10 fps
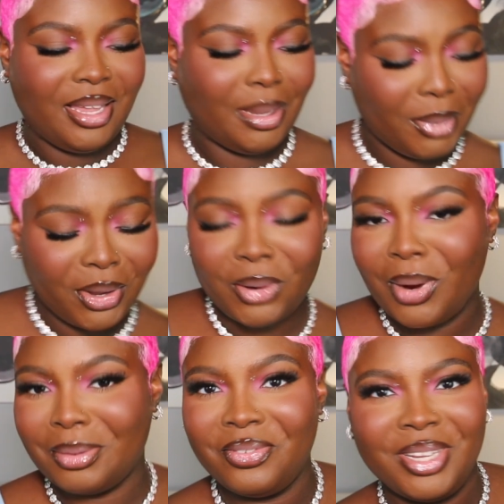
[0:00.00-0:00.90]
Let me go ahead and
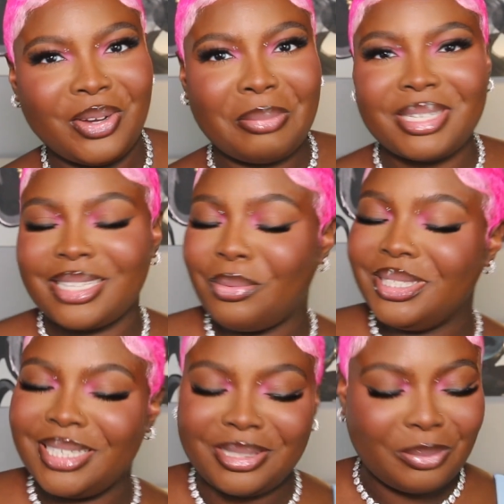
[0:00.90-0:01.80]
wrap the video up because I want to
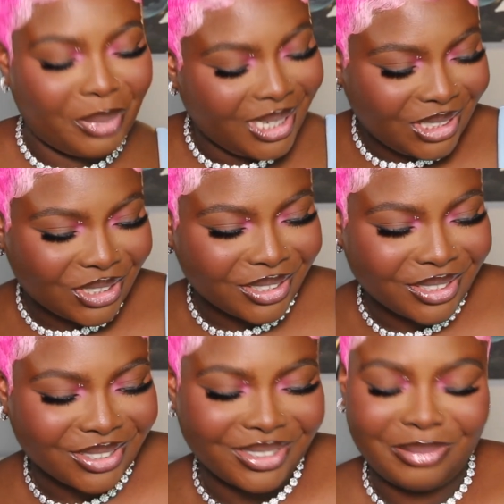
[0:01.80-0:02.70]
take some
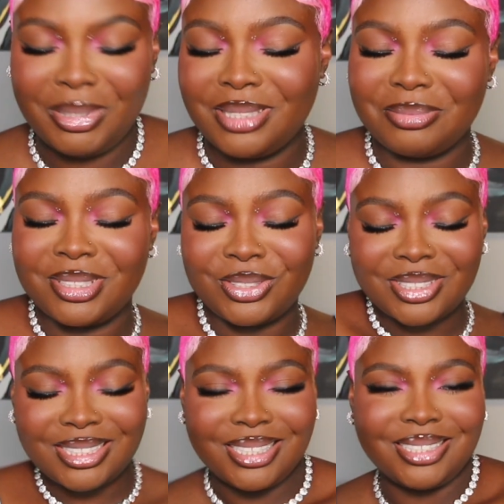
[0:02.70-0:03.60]
pictures, make some little
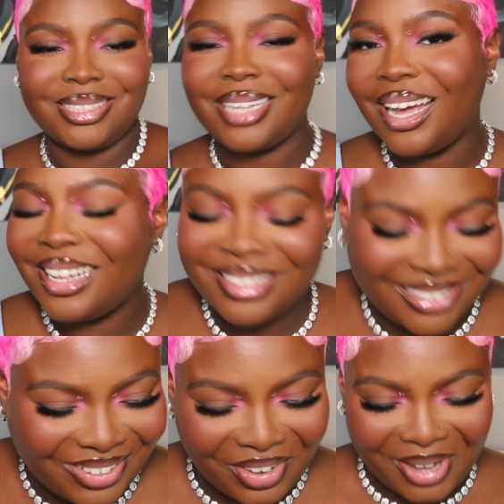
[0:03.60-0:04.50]

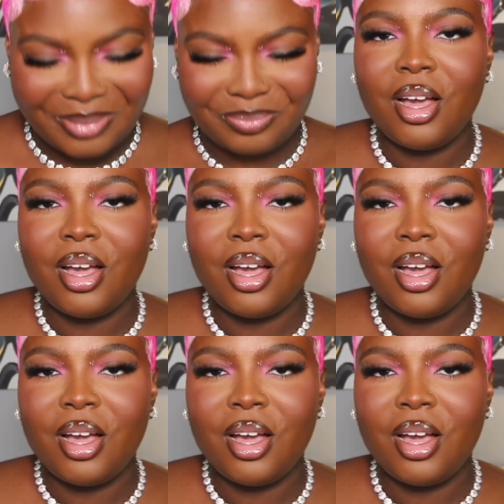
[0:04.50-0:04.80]
TikToks. Okay.